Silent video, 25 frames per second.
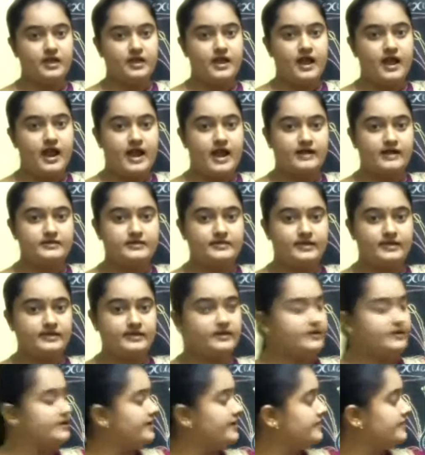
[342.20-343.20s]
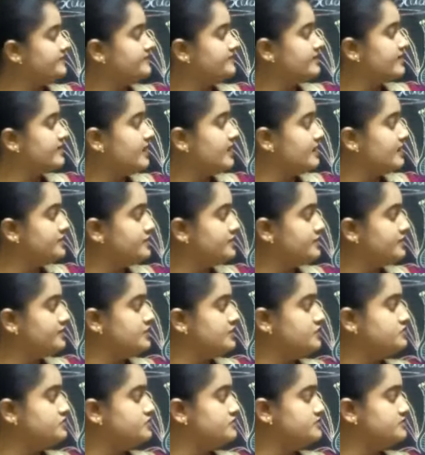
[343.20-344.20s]
And then it will
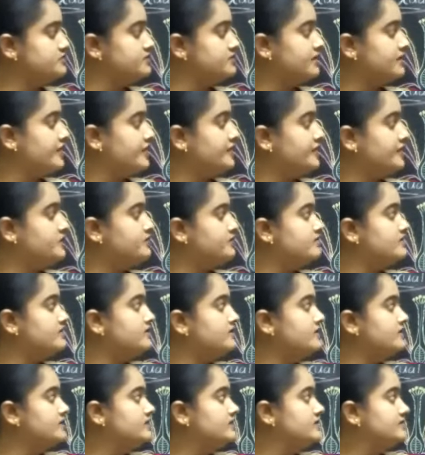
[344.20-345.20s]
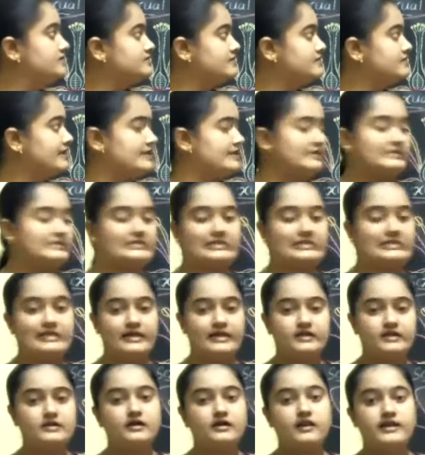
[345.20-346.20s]
continues into a thin
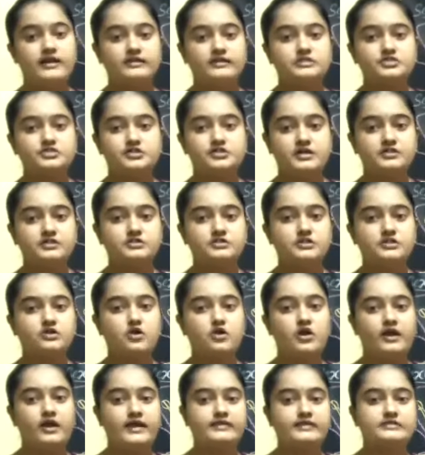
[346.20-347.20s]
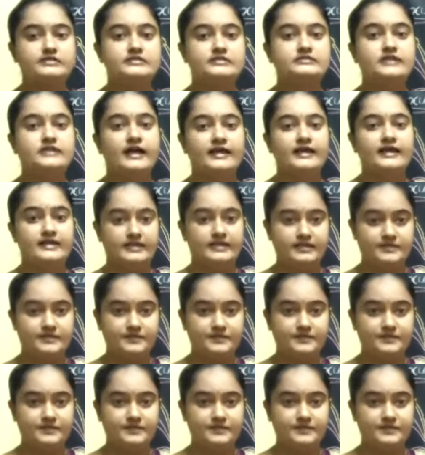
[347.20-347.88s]
slender like structure called as style.